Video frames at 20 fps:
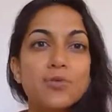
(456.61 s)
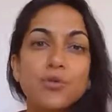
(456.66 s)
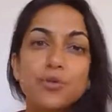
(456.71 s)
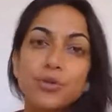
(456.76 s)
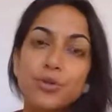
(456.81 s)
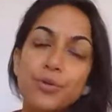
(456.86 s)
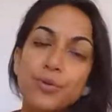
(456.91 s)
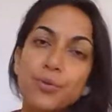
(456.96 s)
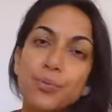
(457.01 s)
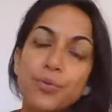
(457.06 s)
or
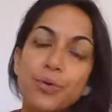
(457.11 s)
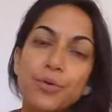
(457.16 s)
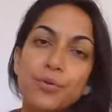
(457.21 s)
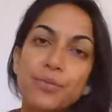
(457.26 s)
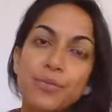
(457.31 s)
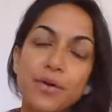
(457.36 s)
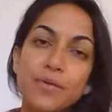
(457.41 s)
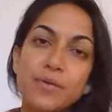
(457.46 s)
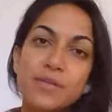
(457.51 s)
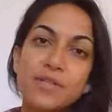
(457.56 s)
you
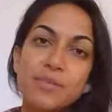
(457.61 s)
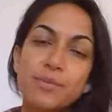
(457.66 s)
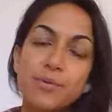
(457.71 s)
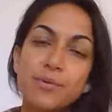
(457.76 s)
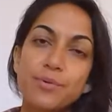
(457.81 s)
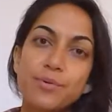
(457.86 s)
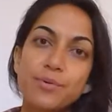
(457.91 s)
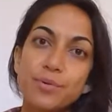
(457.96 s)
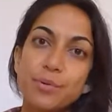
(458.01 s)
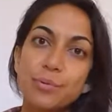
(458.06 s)
weren't very
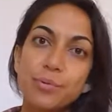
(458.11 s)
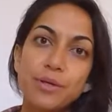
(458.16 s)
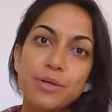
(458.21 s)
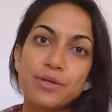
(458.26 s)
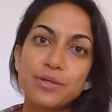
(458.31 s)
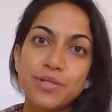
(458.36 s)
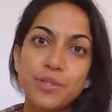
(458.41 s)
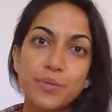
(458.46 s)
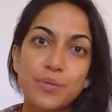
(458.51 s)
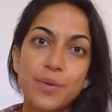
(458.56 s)
spiritual
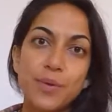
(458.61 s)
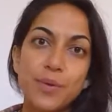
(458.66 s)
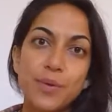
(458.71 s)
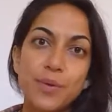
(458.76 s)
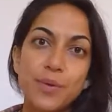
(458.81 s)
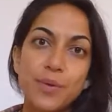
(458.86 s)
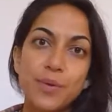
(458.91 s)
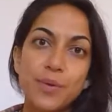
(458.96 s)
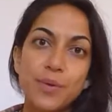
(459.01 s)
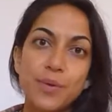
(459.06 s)
because you
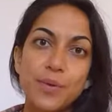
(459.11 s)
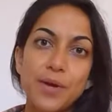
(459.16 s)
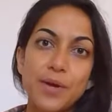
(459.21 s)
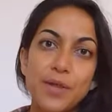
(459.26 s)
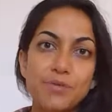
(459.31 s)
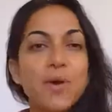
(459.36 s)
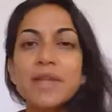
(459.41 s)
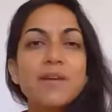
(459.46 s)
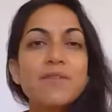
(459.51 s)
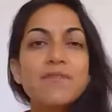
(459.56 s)
went through this,
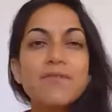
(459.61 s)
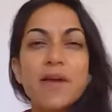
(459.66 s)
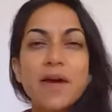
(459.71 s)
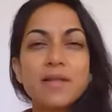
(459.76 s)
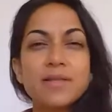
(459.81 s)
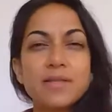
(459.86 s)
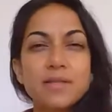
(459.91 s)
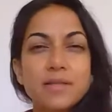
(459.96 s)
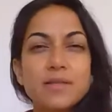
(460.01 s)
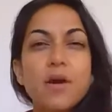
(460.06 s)
or any
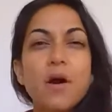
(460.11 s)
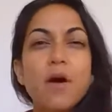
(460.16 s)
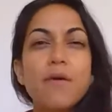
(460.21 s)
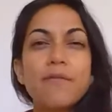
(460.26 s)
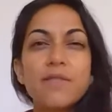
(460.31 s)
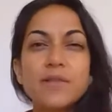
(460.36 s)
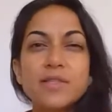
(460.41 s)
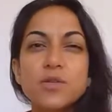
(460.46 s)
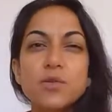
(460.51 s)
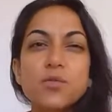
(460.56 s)
of that stuff.